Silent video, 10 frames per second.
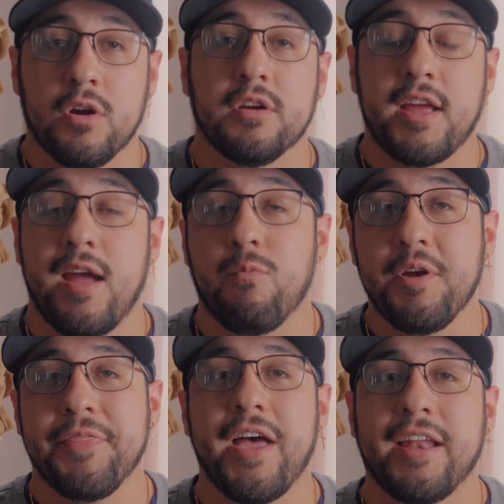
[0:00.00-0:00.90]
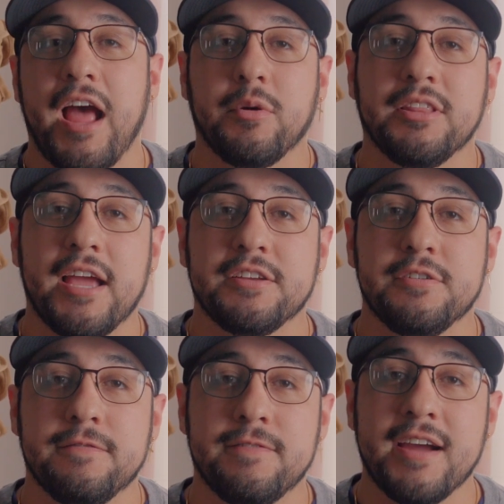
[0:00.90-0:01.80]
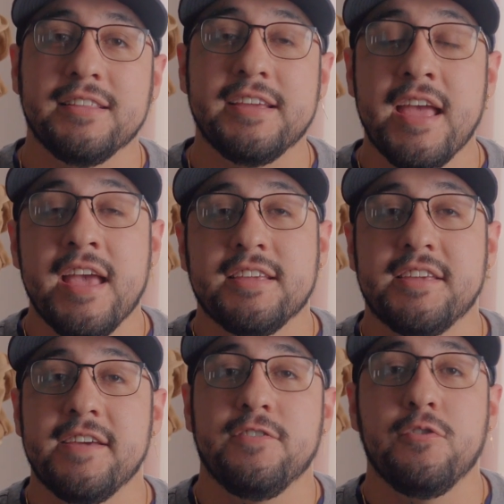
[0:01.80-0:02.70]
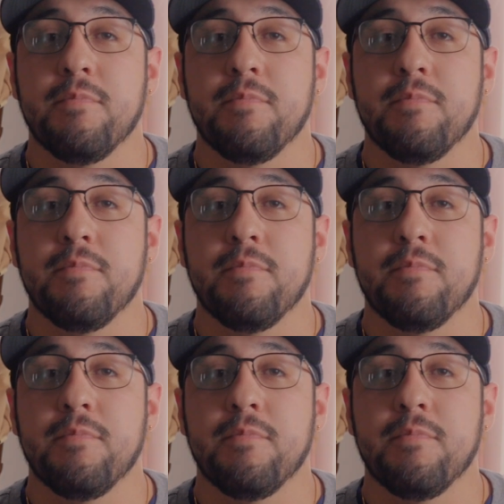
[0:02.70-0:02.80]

work. And with that, I would like to finally give you